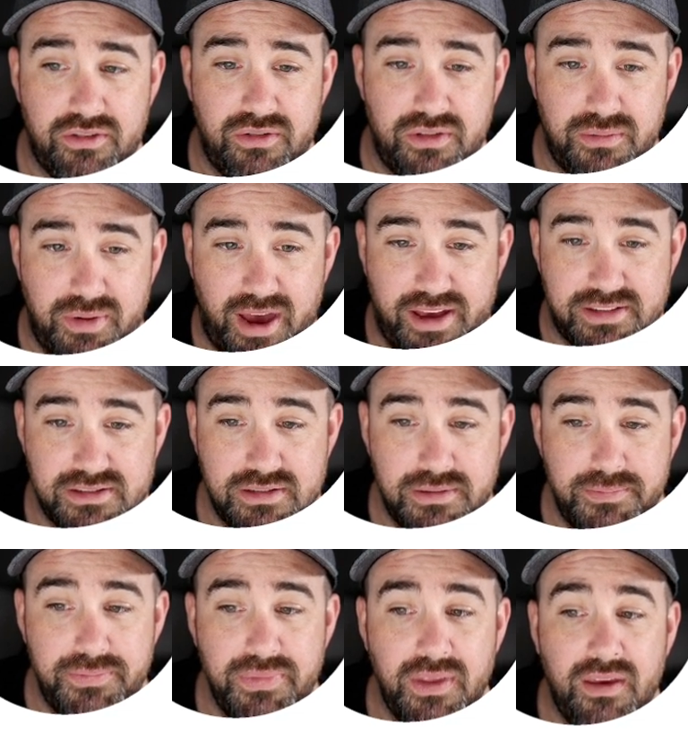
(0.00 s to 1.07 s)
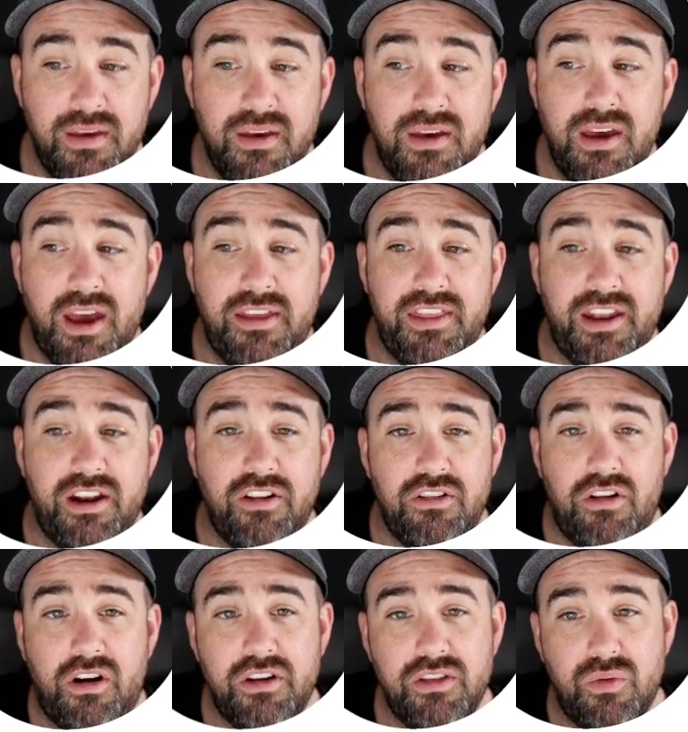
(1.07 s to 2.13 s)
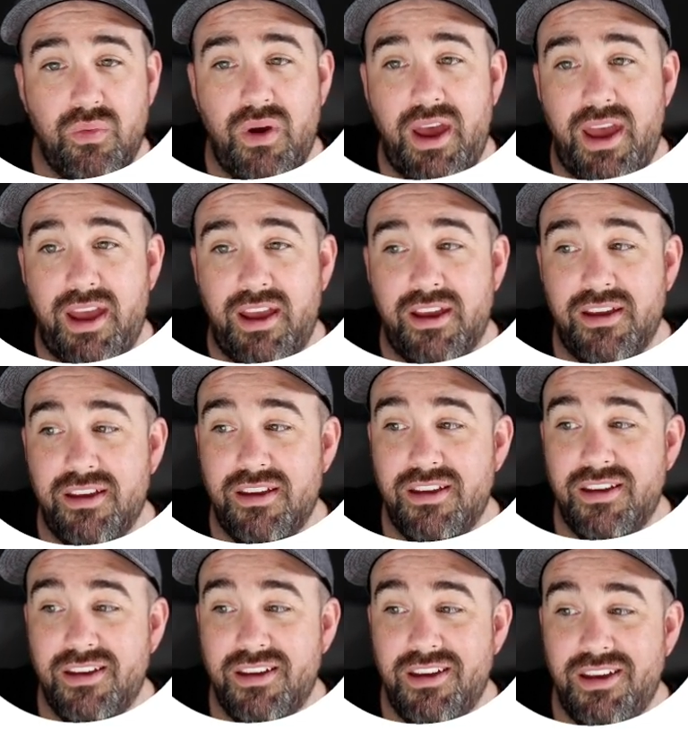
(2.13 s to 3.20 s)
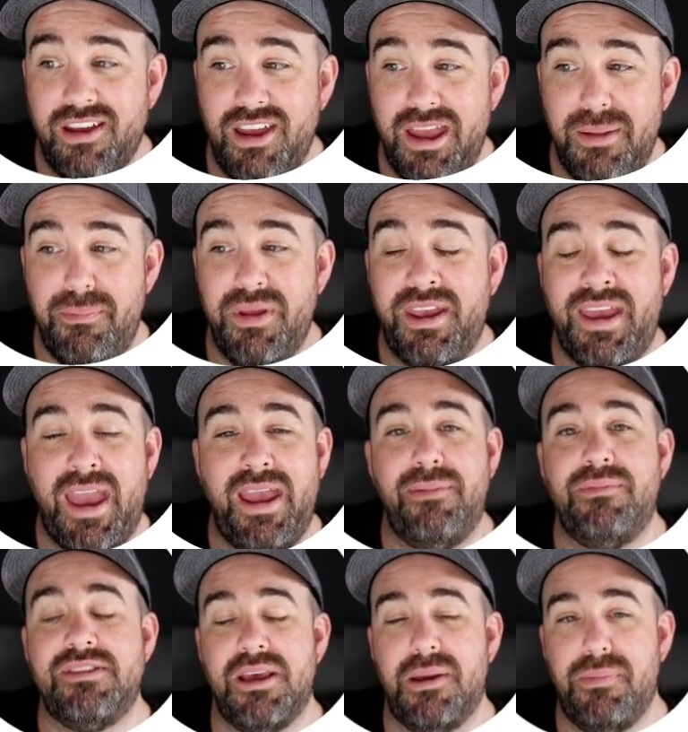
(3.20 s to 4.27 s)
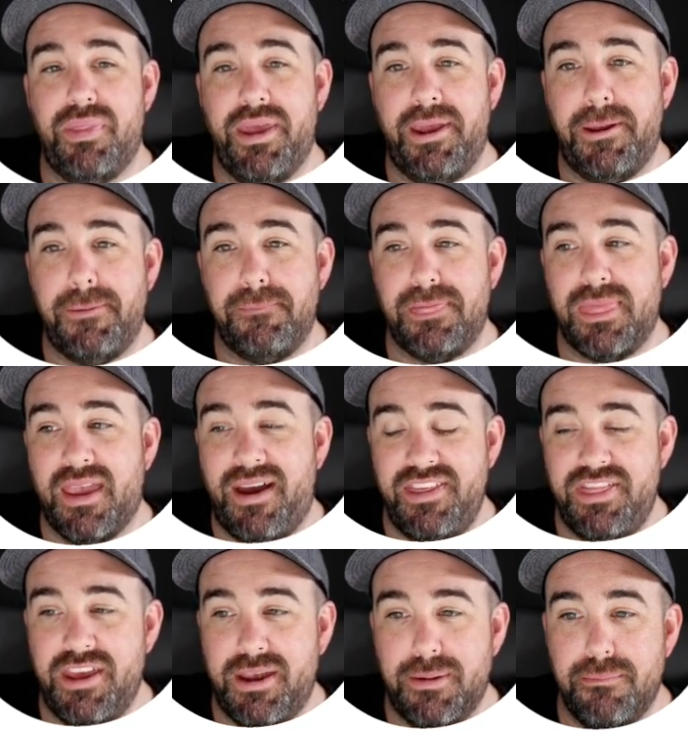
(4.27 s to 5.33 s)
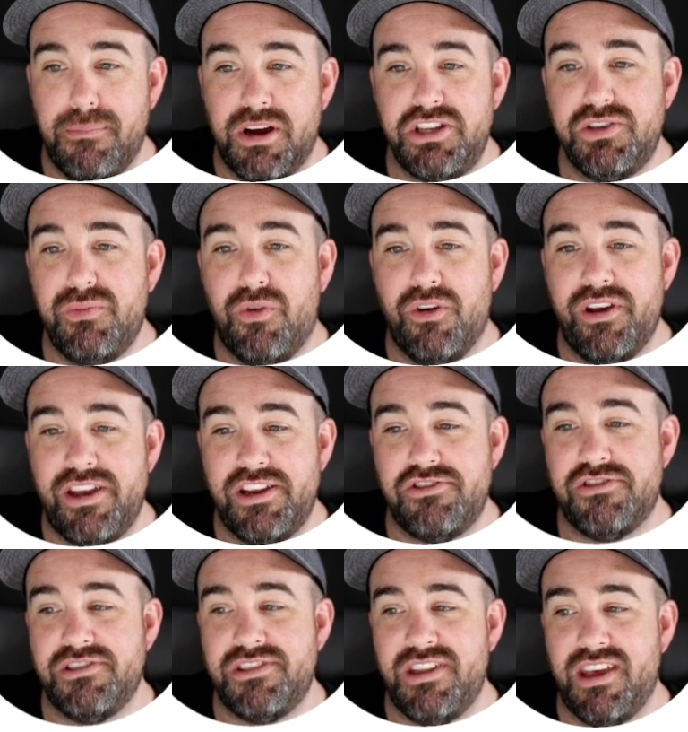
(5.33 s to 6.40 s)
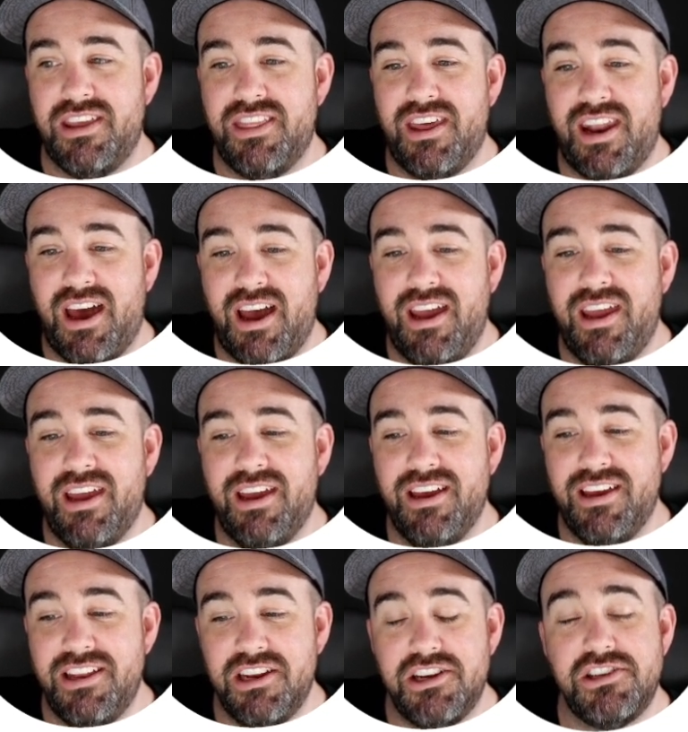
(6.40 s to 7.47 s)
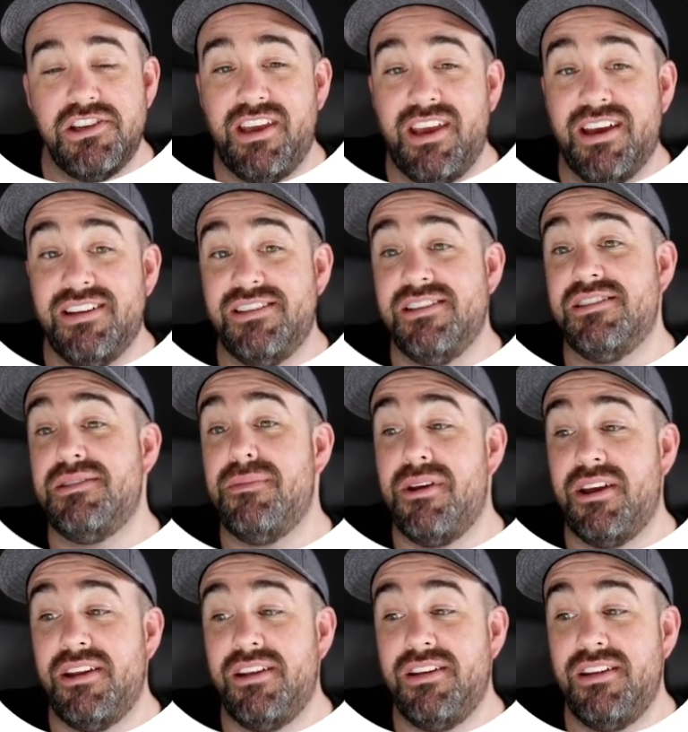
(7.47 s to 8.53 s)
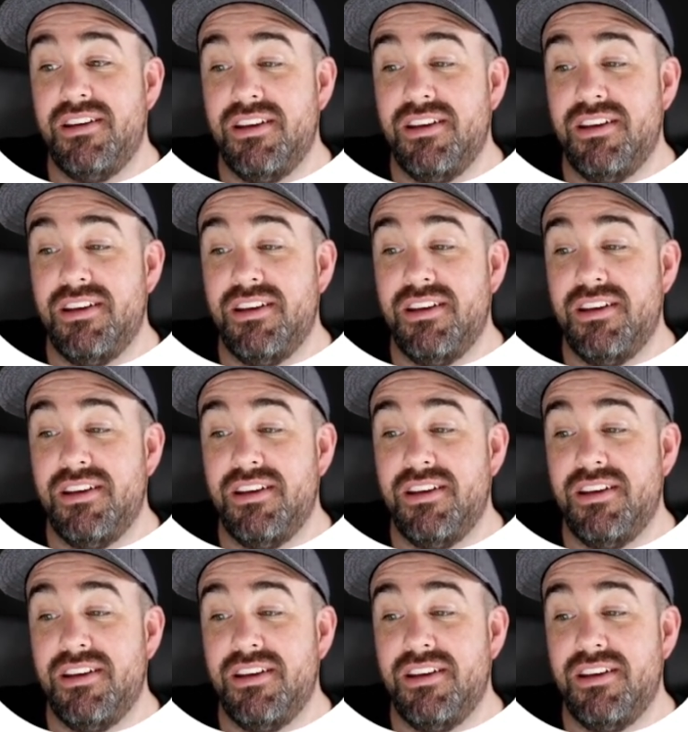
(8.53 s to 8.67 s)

in the past. And then along the way, it became something I think much more interesting than I initially anticipated